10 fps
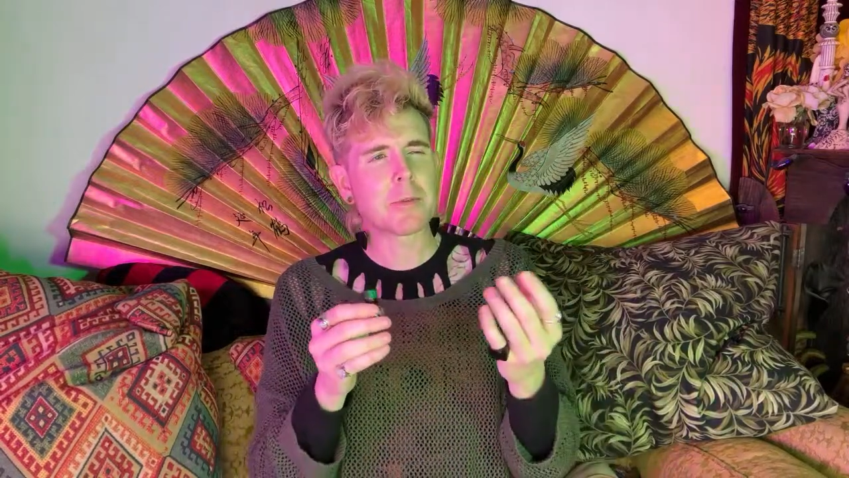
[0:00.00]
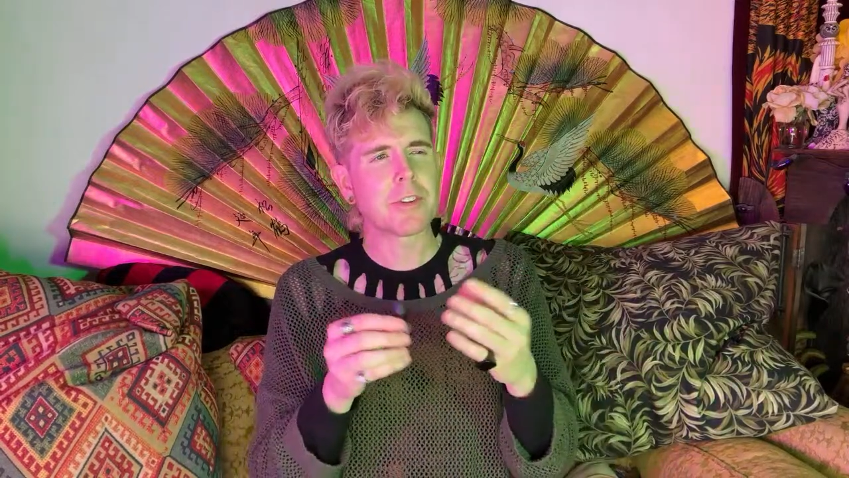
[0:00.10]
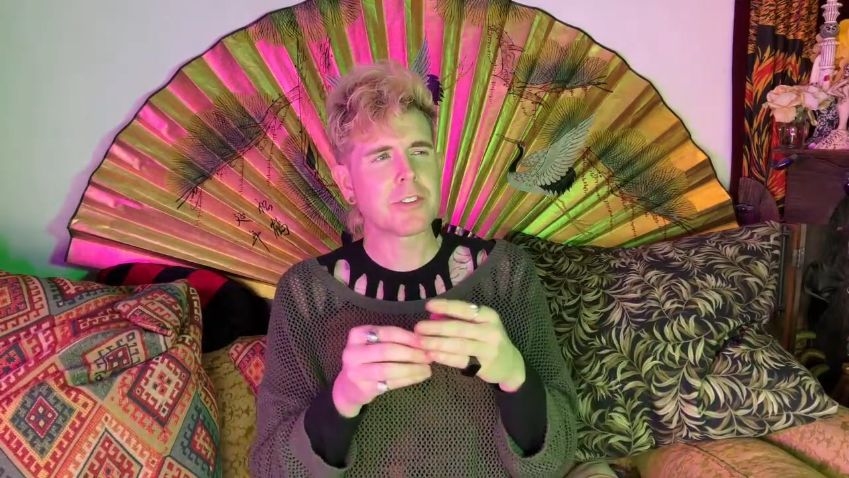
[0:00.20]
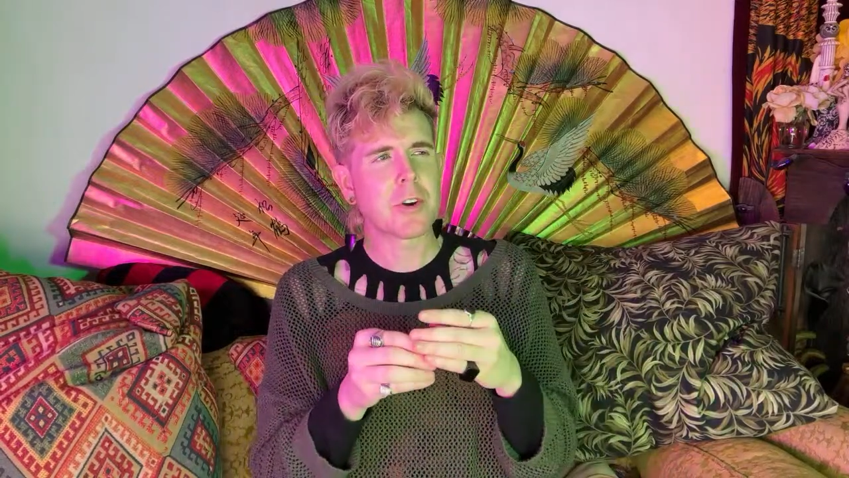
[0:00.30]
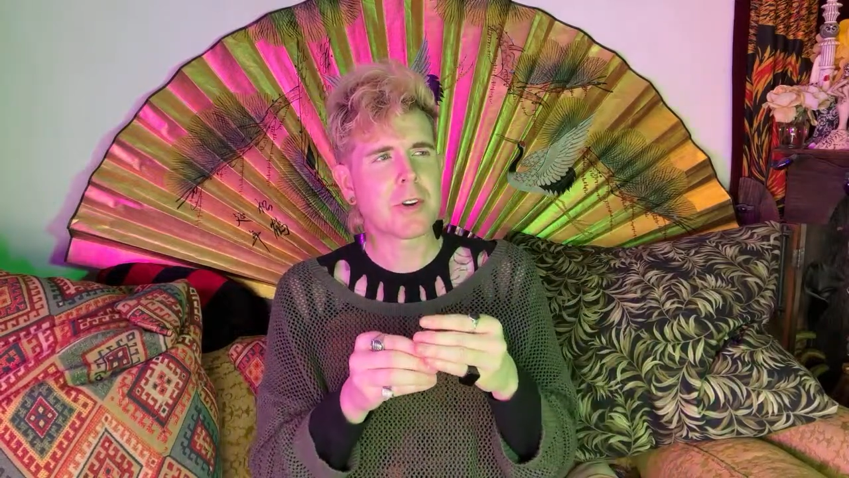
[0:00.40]
with
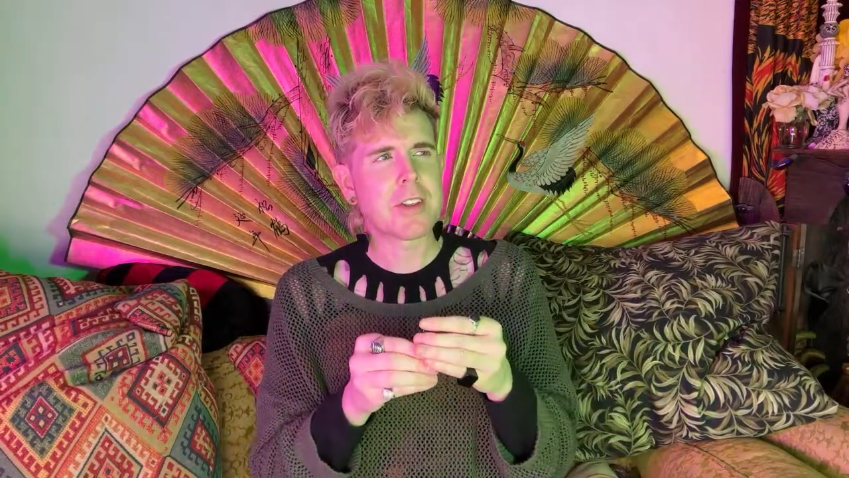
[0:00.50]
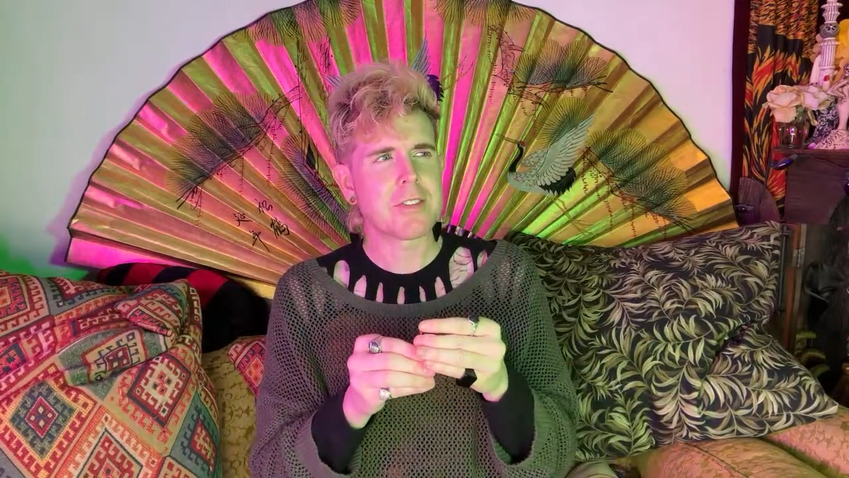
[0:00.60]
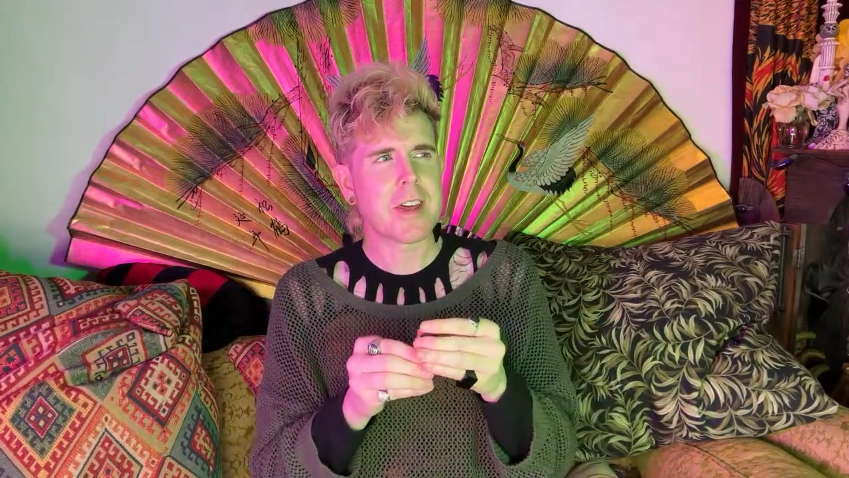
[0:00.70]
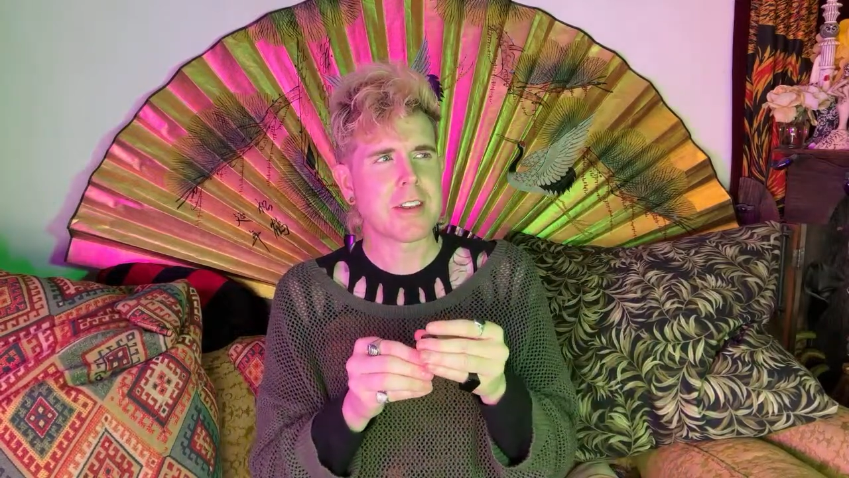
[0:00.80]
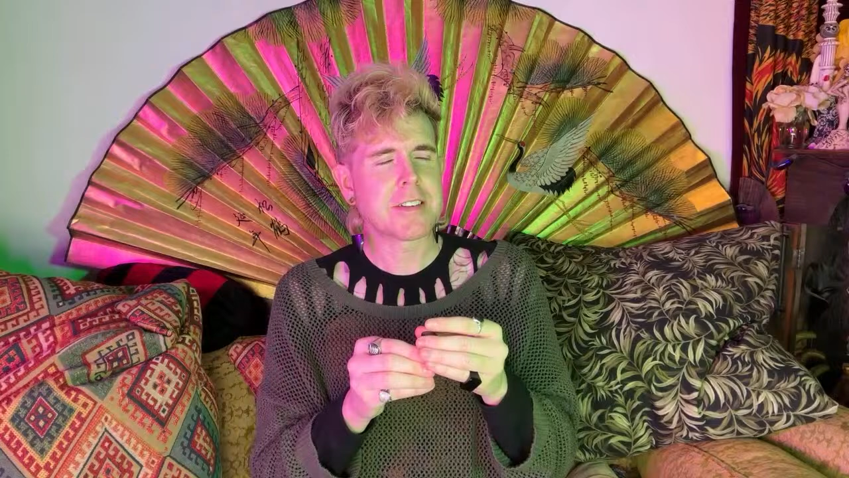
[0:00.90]
the donut
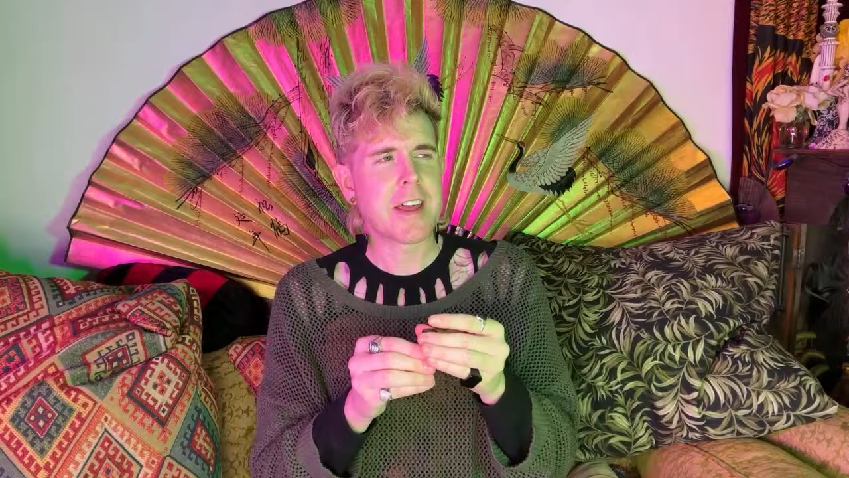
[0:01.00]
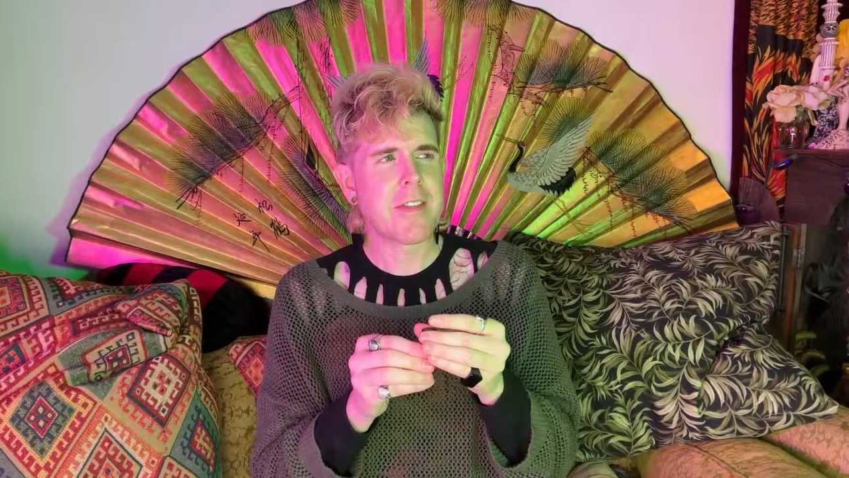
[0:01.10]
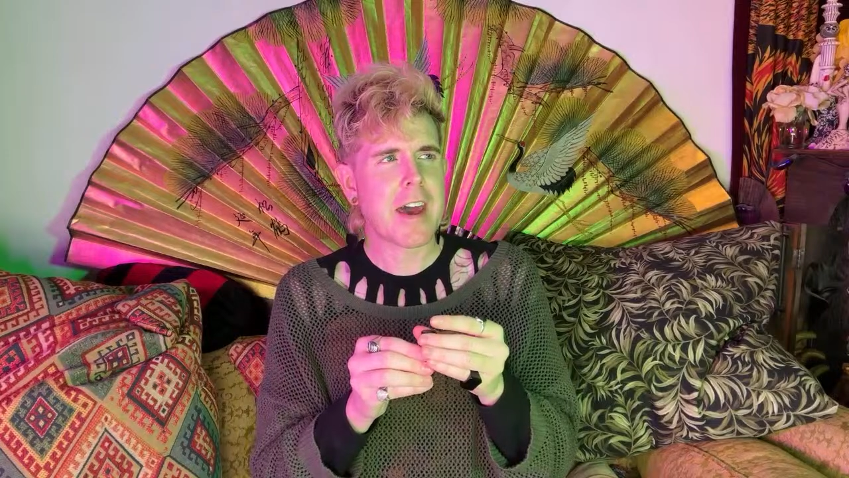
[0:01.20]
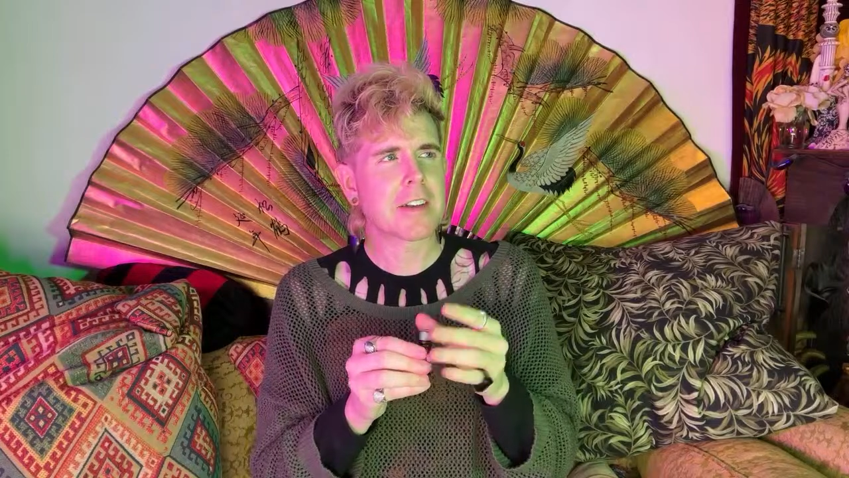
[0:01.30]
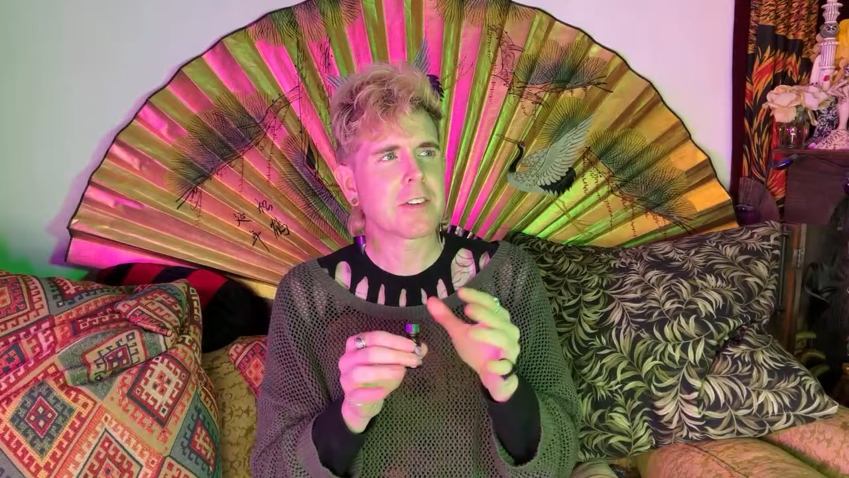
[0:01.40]
scent, and
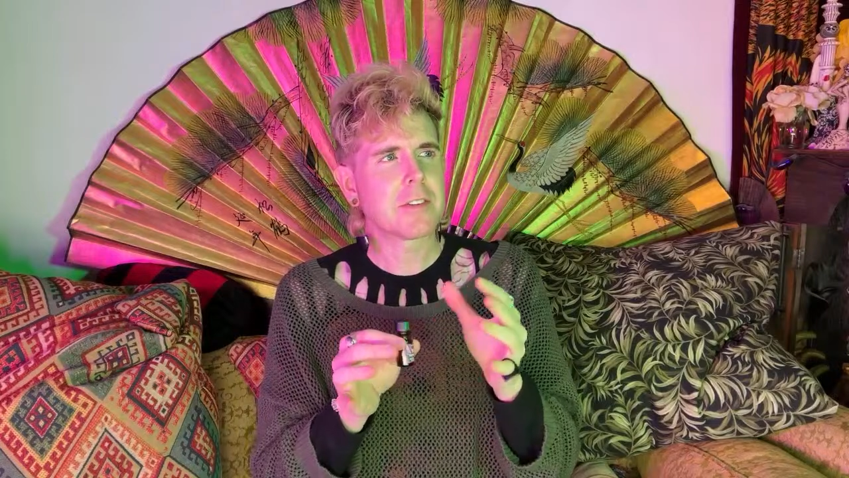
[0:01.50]
that